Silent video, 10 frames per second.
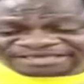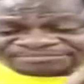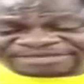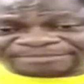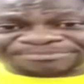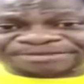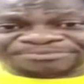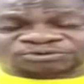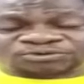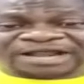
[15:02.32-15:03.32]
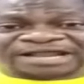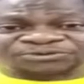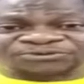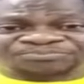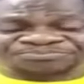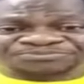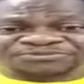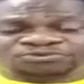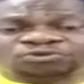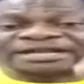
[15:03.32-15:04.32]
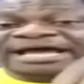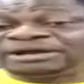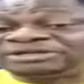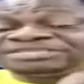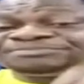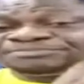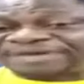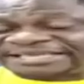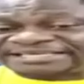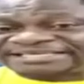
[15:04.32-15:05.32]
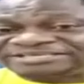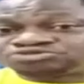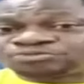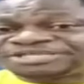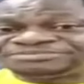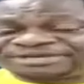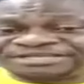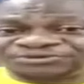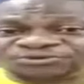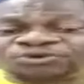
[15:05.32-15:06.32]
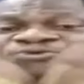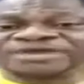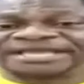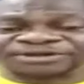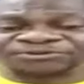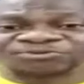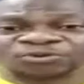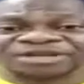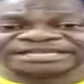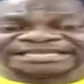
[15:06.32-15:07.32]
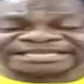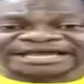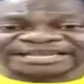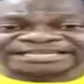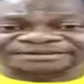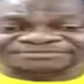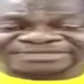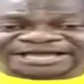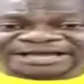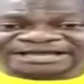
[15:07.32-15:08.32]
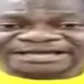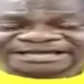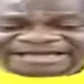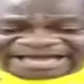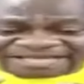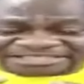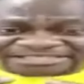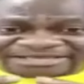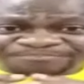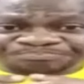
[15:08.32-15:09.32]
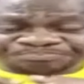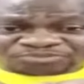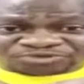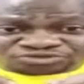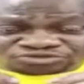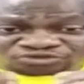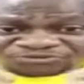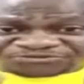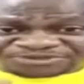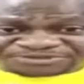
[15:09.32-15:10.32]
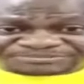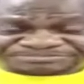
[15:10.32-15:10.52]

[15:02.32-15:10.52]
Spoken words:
ebi abre bi kura no won wati bi pen nso obetime di no owiye no one day ade bi a aye se trophy